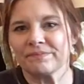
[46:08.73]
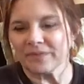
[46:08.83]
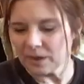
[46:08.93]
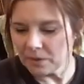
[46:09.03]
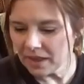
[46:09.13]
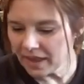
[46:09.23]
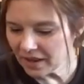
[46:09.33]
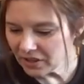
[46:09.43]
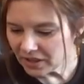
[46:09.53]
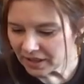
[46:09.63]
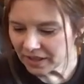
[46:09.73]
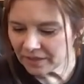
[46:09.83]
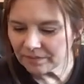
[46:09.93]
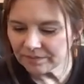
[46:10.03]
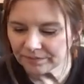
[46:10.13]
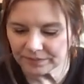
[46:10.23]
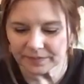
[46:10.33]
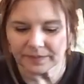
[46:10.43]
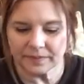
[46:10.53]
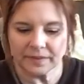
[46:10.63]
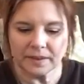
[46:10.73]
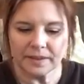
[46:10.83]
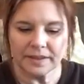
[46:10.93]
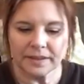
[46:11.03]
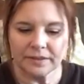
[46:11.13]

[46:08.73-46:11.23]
well actually, let's see.